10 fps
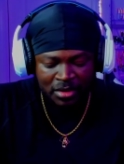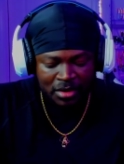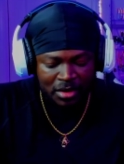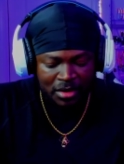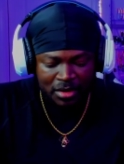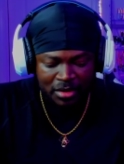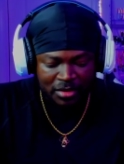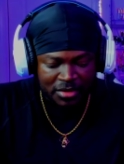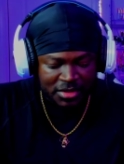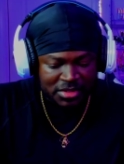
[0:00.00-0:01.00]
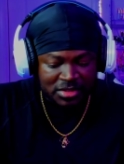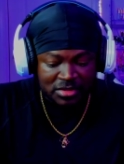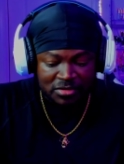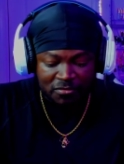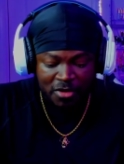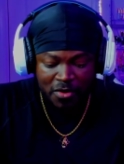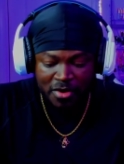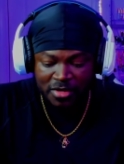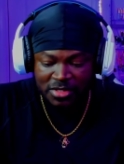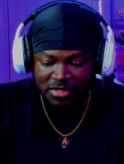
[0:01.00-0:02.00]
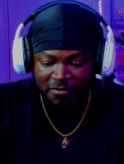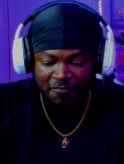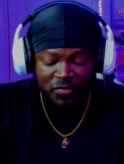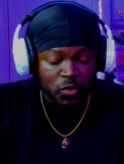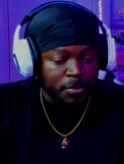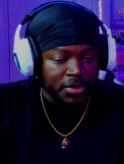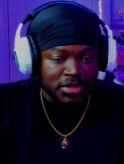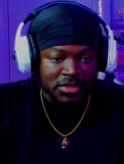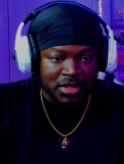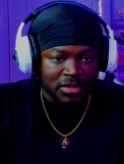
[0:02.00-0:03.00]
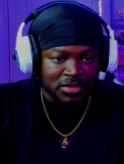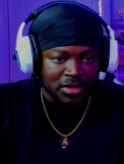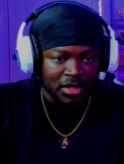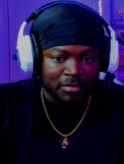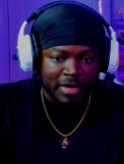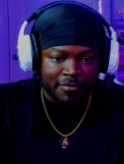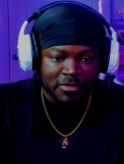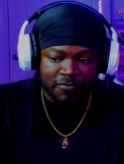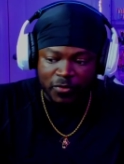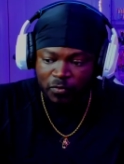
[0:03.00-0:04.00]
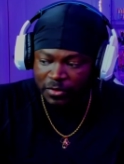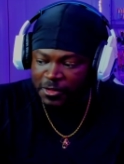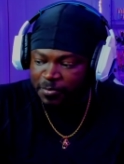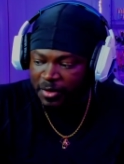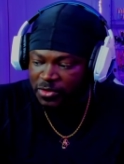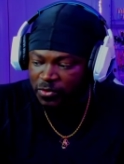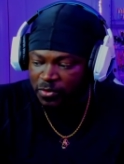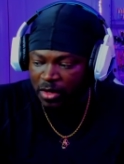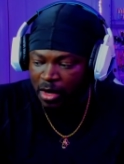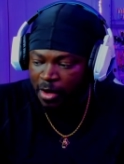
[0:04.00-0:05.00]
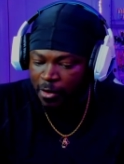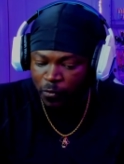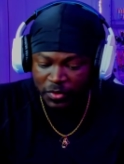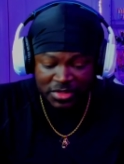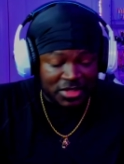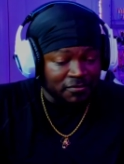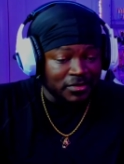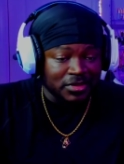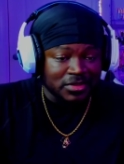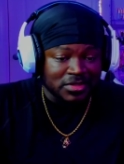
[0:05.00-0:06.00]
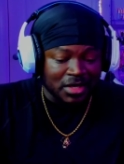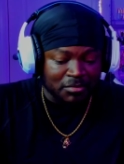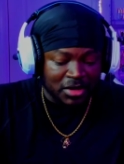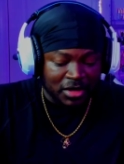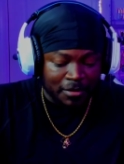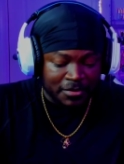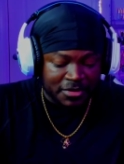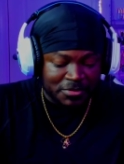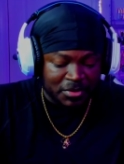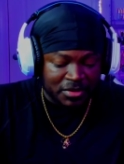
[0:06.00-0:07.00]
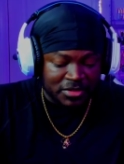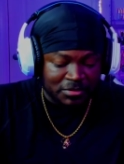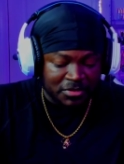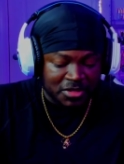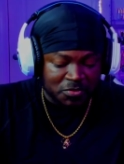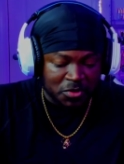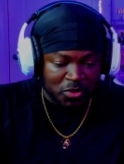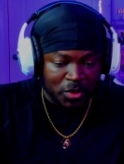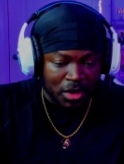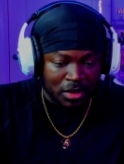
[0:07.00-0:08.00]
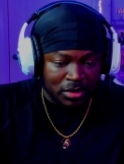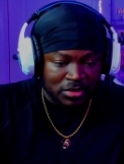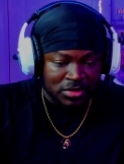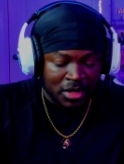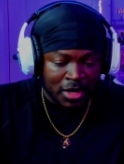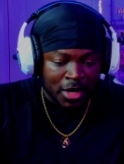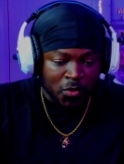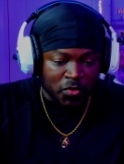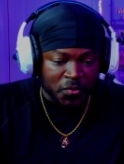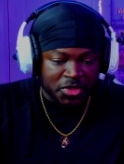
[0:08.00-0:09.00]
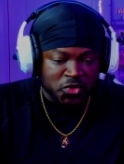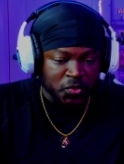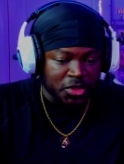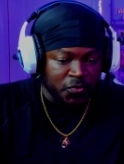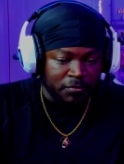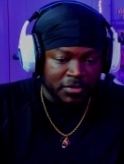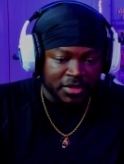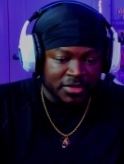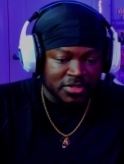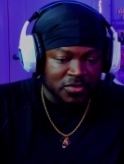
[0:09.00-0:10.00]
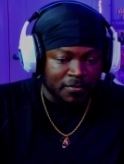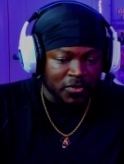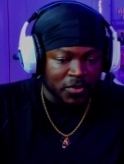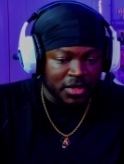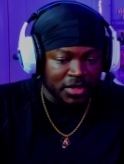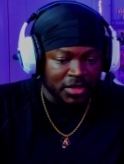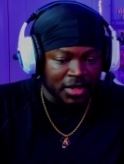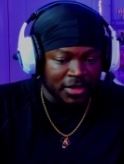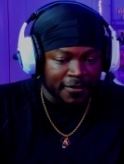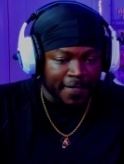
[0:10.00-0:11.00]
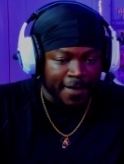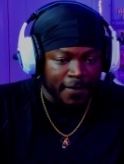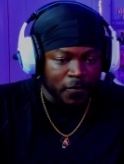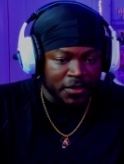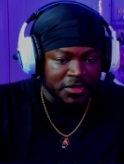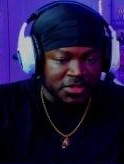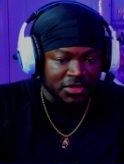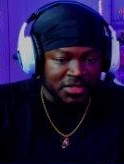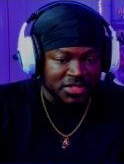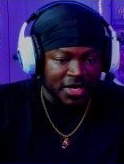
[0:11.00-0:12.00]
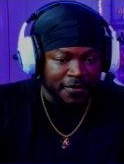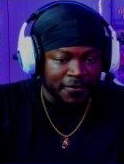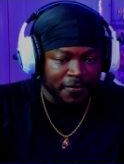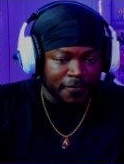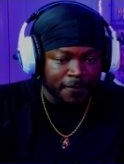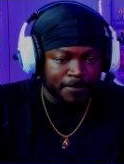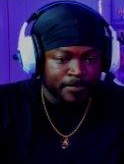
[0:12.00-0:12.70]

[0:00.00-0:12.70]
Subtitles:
This is very just a full presentation, and it made me feel really special receiving this and being able to smell some of these with you guys. We reached 23 minutes, so I'm going to go ahead and shut this down here.